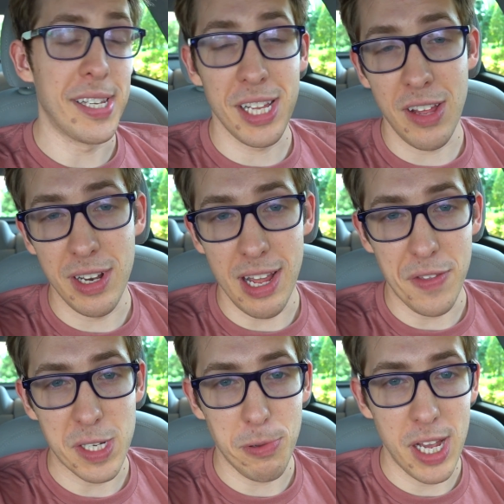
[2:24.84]
I still haven't
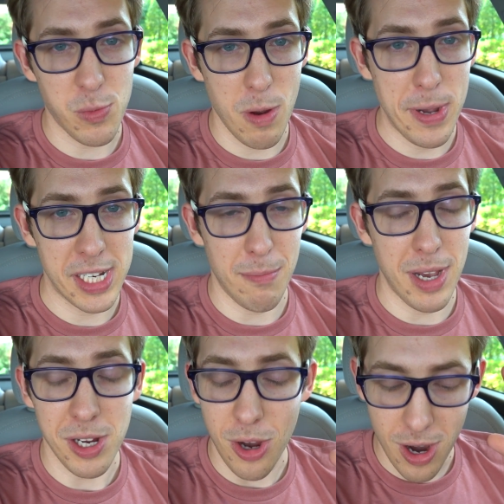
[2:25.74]
left this place where I picked up
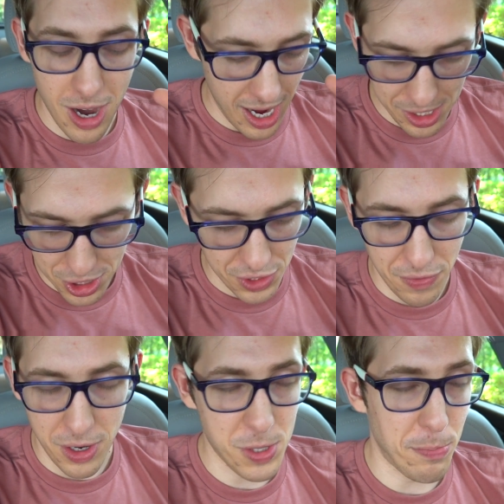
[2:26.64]
my car. I just
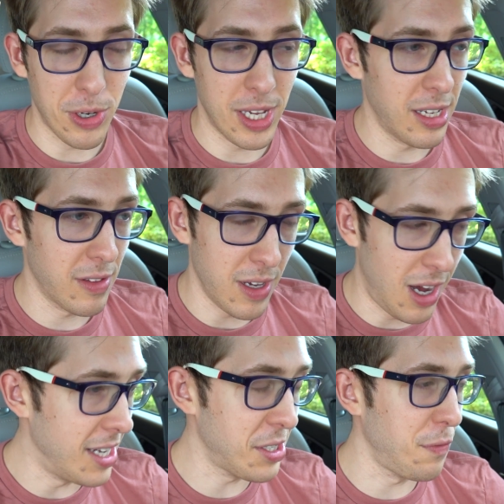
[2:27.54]
finished booking
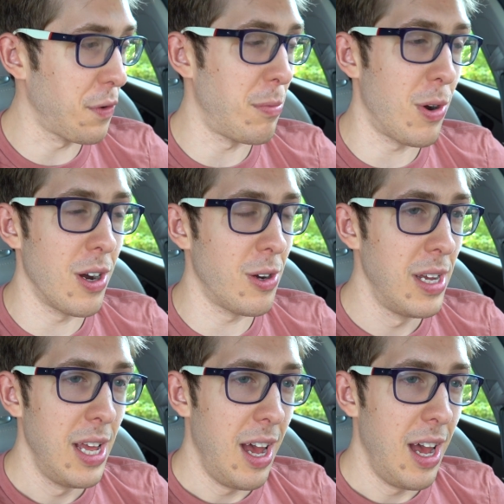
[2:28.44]
the hostel for tomorrow.